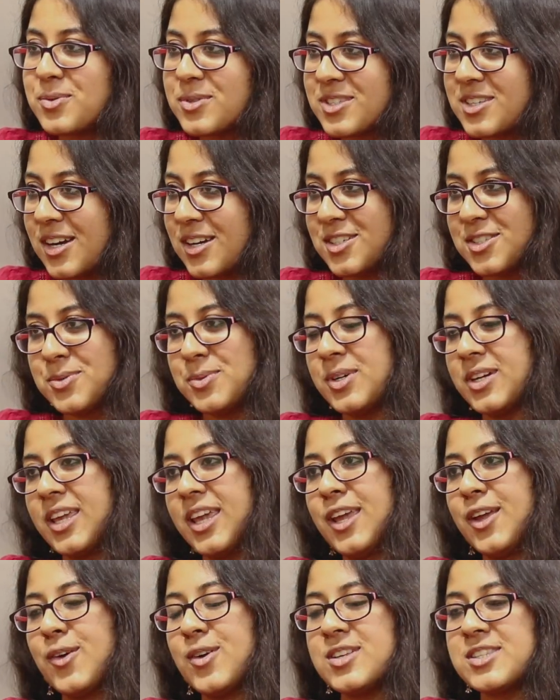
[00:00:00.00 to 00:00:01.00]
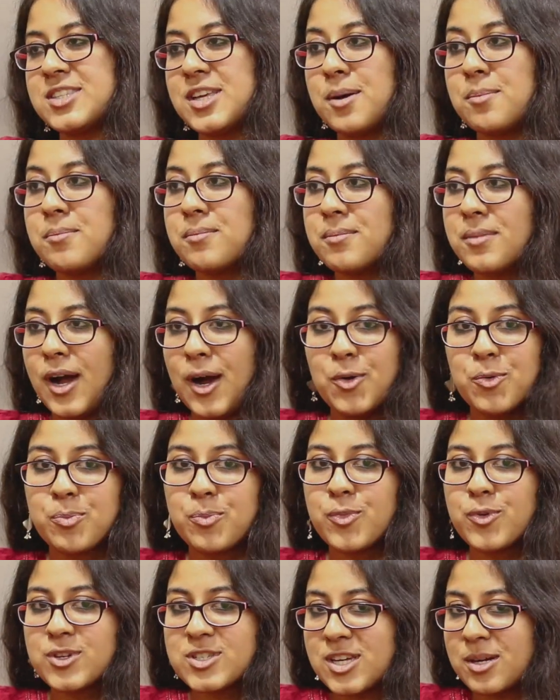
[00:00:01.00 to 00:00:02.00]
starts working, or some
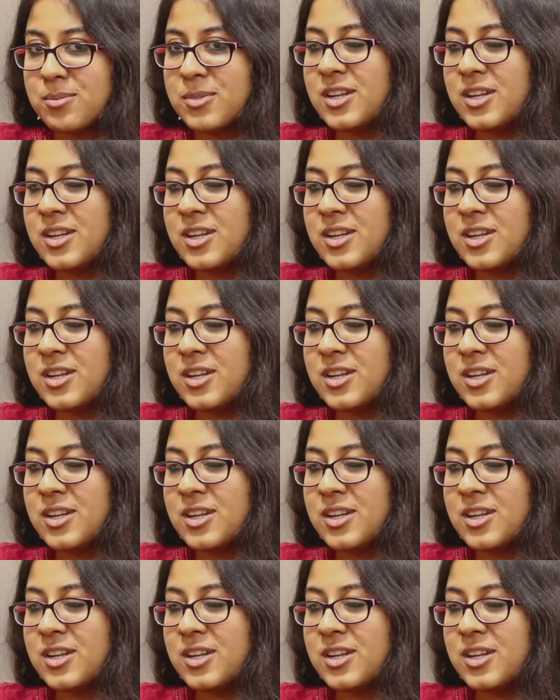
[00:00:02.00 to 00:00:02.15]
output,